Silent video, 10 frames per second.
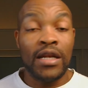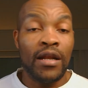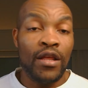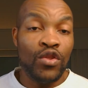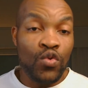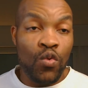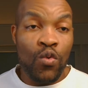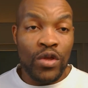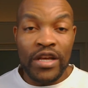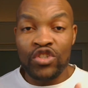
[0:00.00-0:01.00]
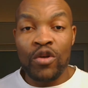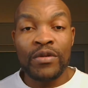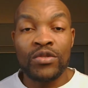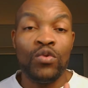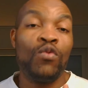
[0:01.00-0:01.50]
your job
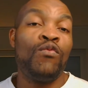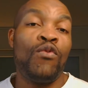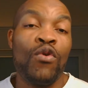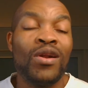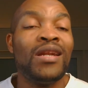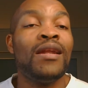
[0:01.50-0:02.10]
is to look for